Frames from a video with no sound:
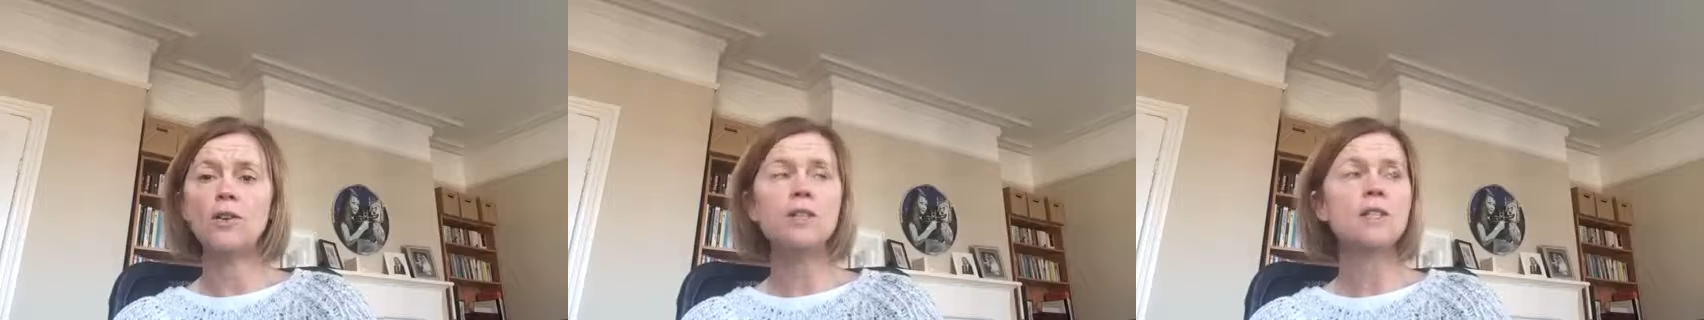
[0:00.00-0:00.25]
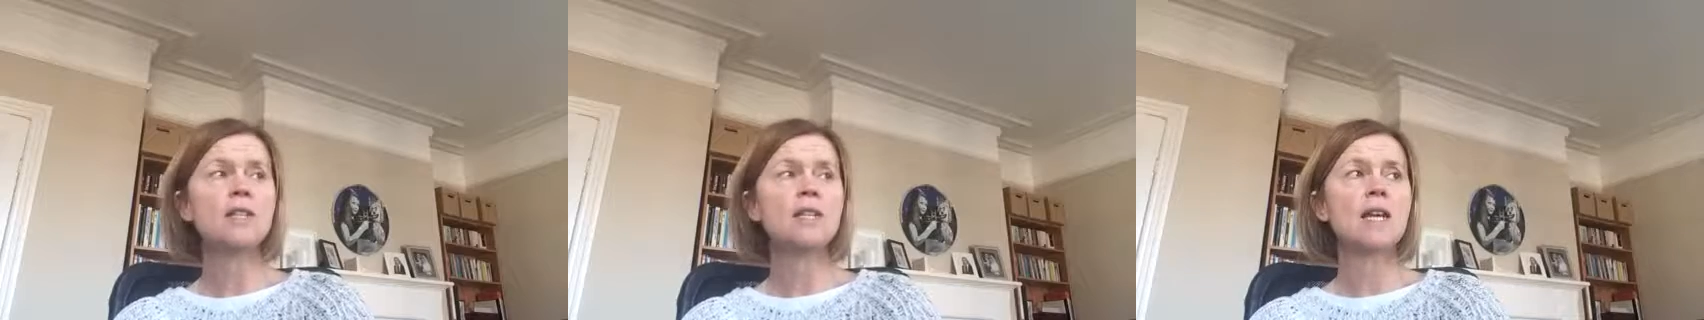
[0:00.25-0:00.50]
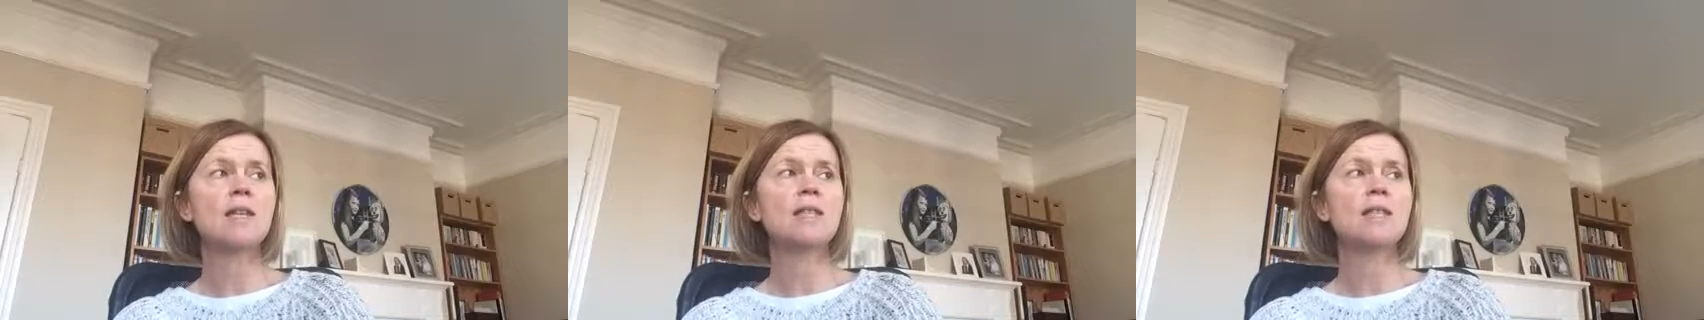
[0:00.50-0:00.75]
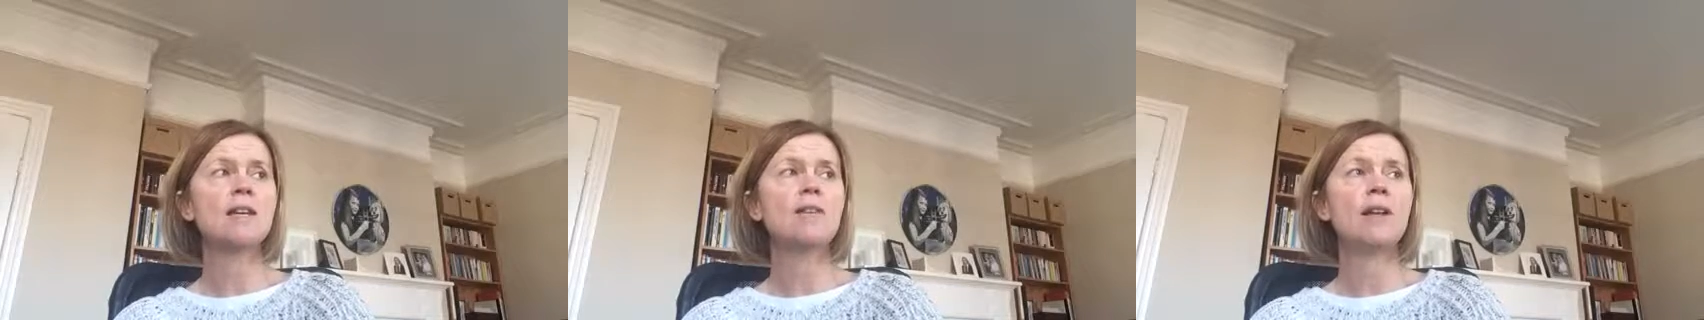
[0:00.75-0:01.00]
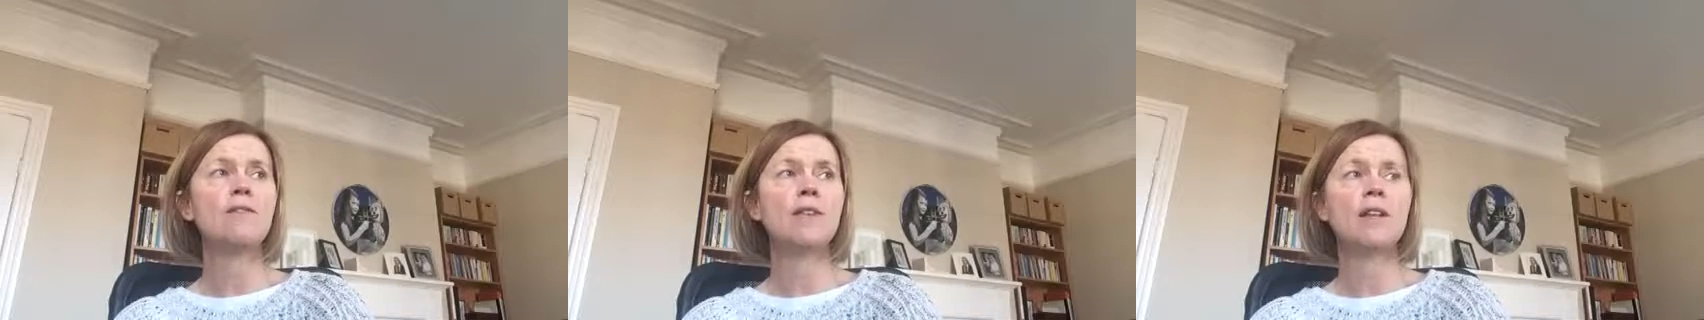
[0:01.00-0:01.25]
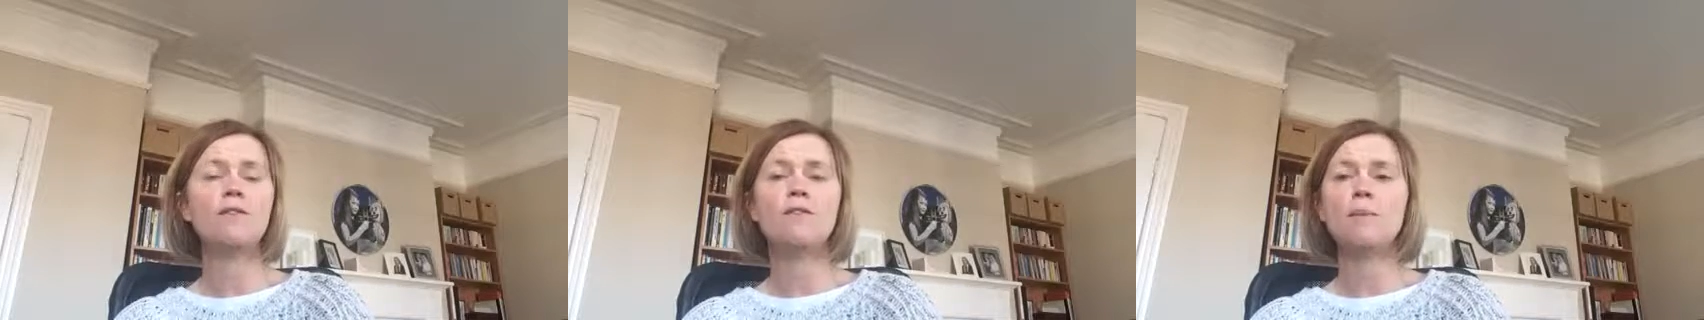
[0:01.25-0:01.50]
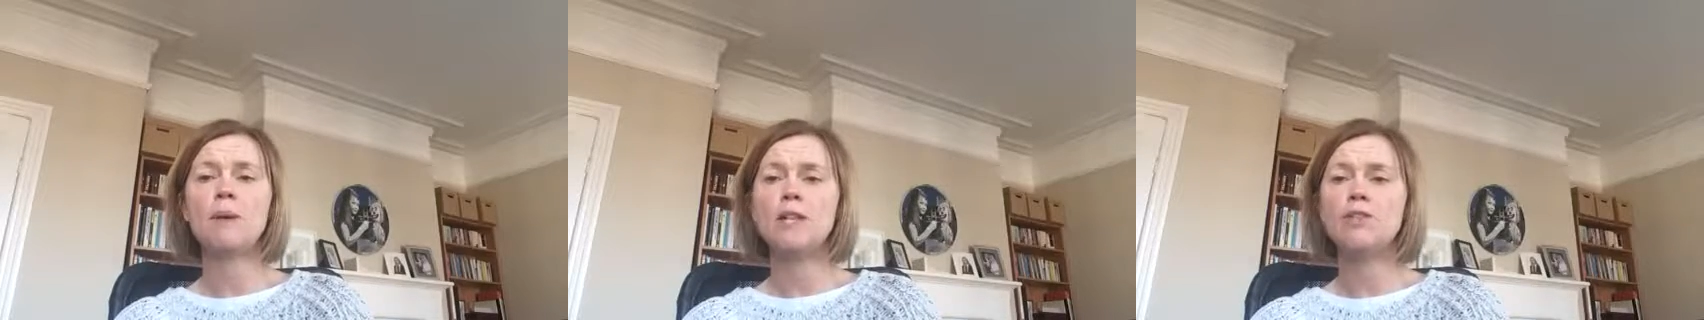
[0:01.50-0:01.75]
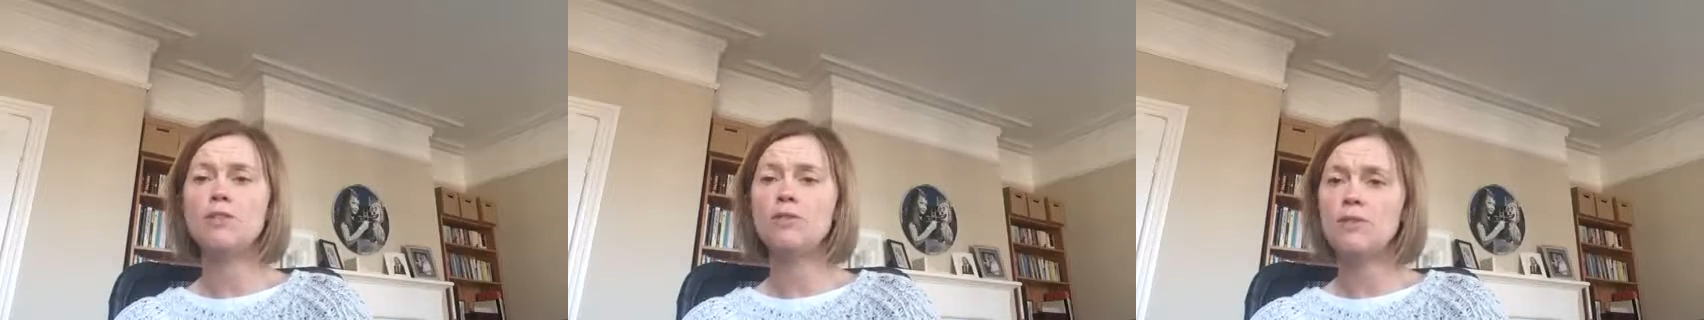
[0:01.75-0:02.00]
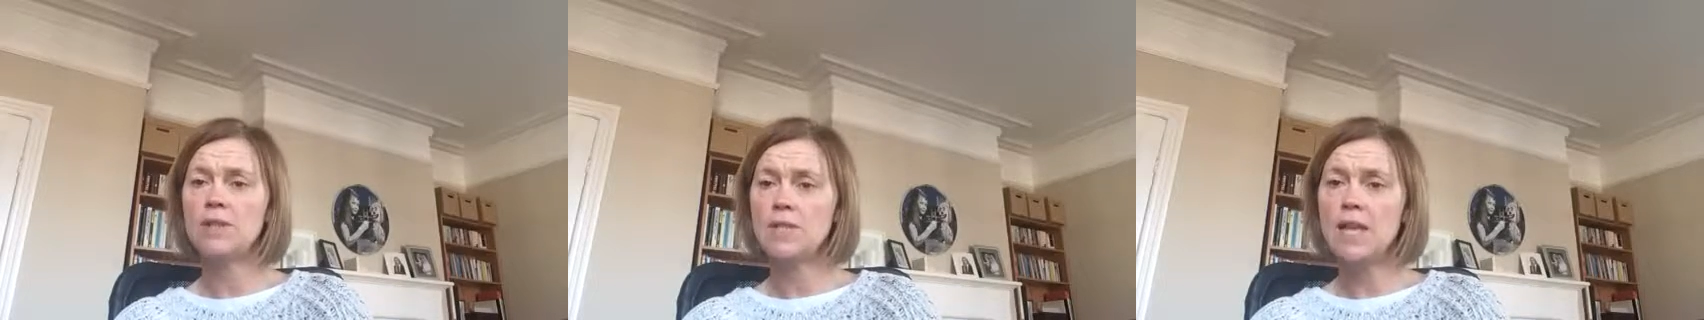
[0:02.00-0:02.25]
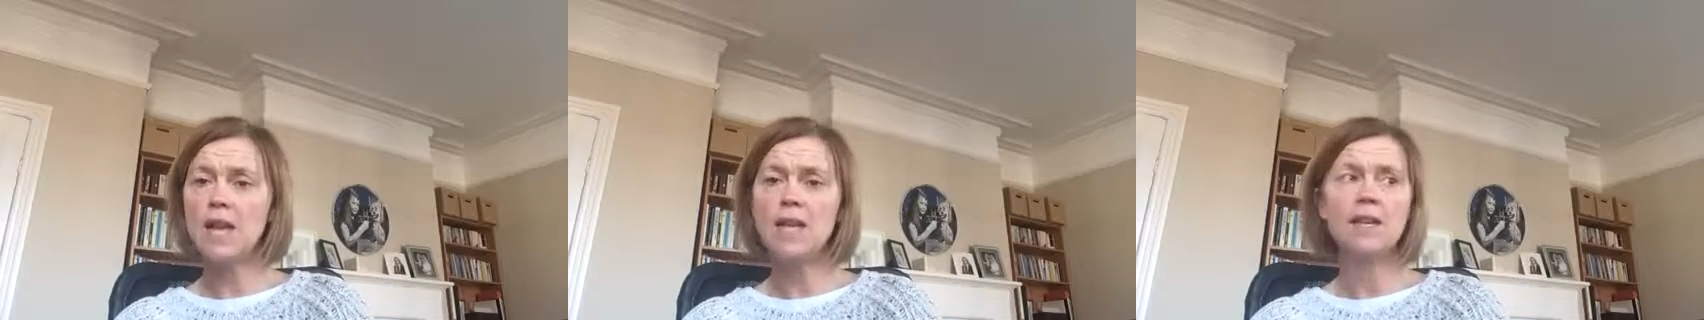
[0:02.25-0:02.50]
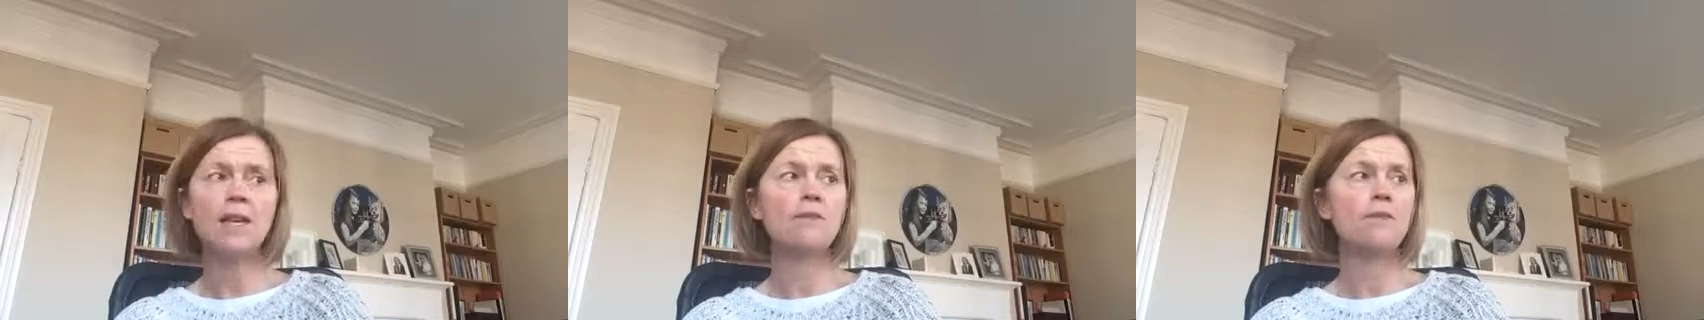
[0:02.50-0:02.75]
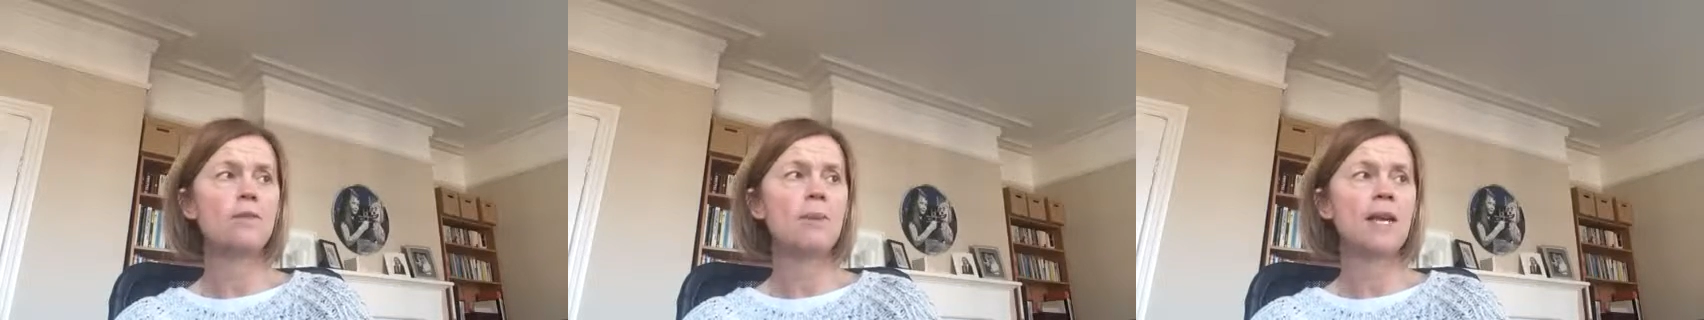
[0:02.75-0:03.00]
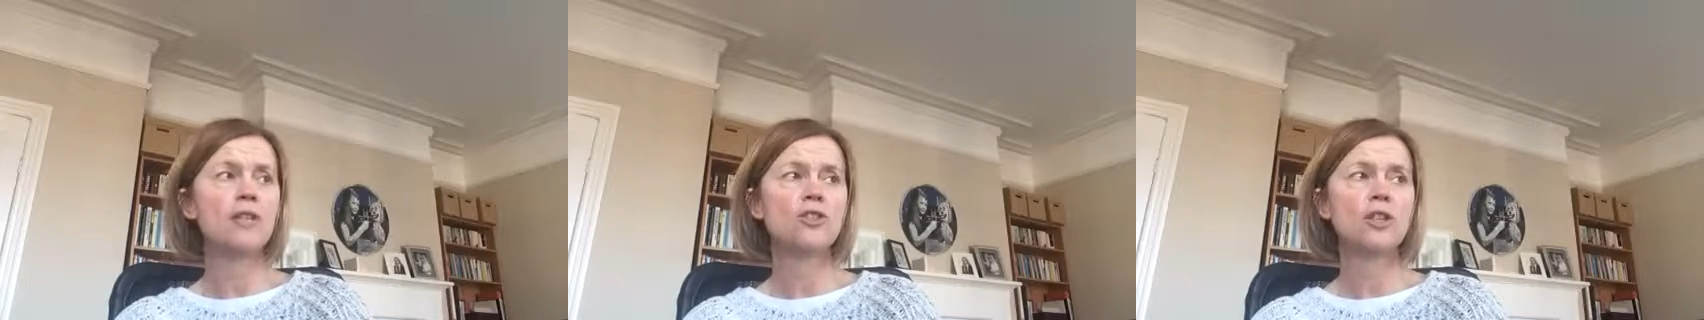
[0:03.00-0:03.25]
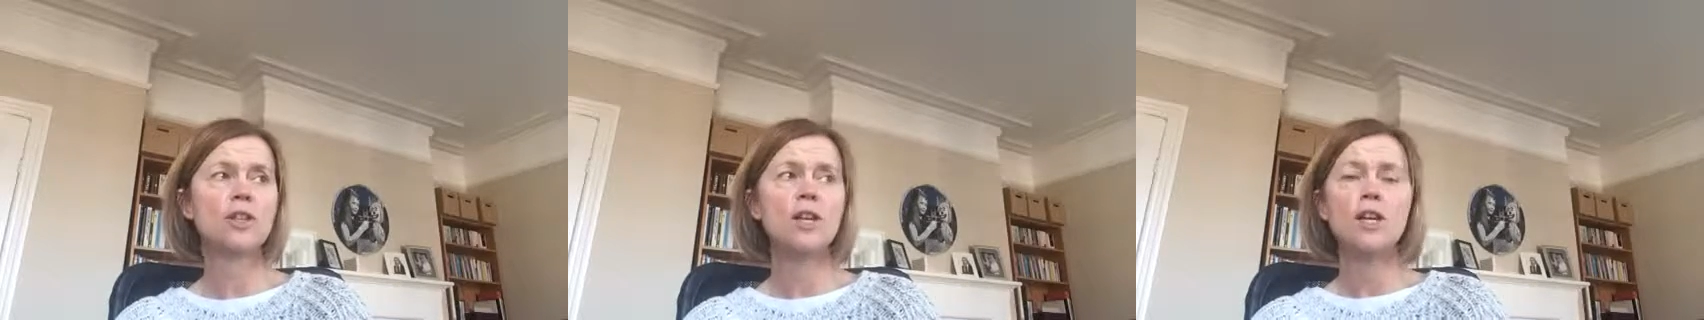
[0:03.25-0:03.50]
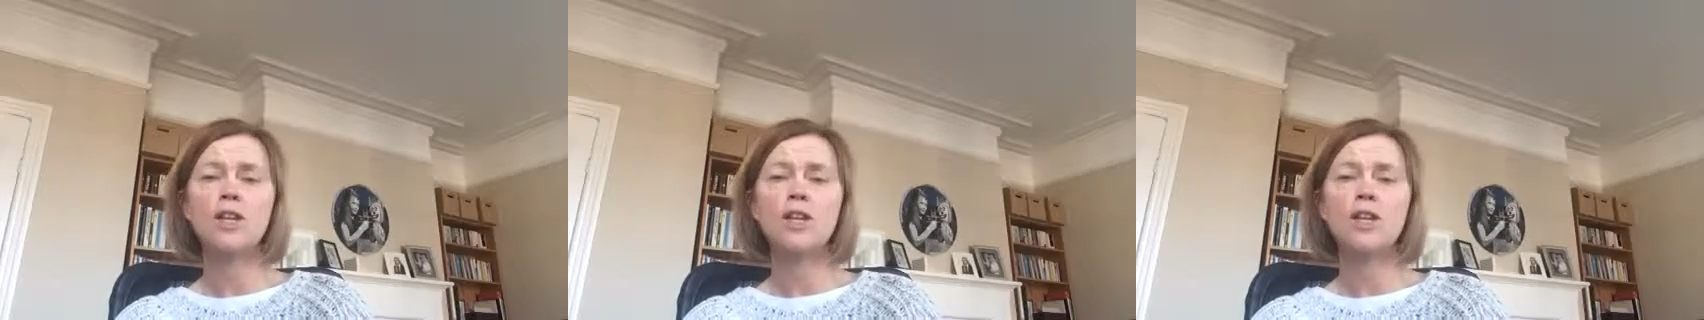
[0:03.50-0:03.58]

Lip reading: understanding relevant information, retaining information,